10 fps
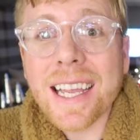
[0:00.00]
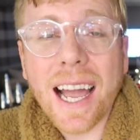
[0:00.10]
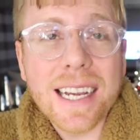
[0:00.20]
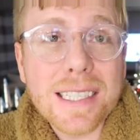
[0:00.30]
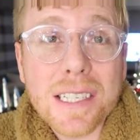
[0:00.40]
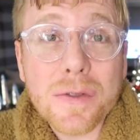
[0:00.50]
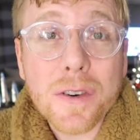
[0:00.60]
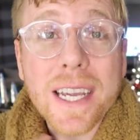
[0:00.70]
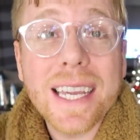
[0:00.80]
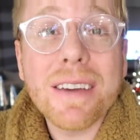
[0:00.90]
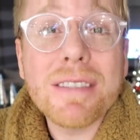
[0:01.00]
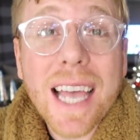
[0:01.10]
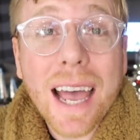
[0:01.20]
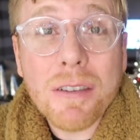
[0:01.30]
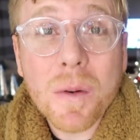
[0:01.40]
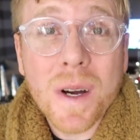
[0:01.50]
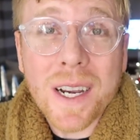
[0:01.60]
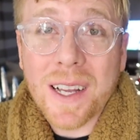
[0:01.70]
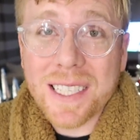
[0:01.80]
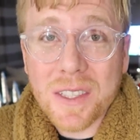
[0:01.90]
Kindness is free, give it to everyone.
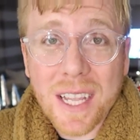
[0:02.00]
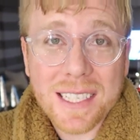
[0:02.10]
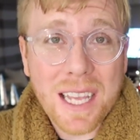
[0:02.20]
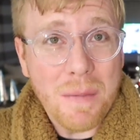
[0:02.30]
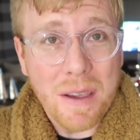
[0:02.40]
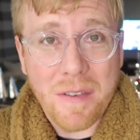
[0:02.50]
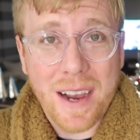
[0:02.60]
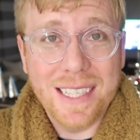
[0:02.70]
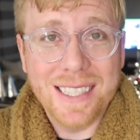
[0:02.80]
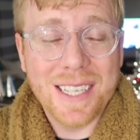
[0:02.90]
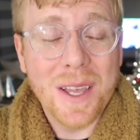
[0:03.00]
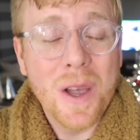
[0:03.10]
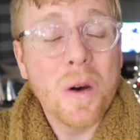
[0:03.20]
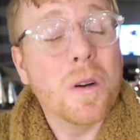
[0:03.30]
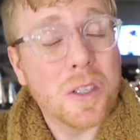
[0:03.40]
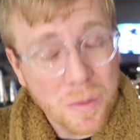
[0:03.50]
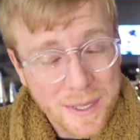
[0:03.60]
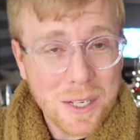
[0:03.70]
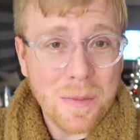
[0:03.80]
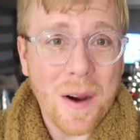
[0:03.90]
Until next time, my friends, which will
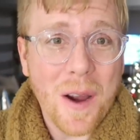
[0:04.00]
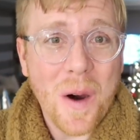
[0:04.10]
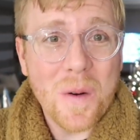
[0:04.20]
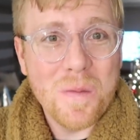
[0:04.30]
be tomorrow.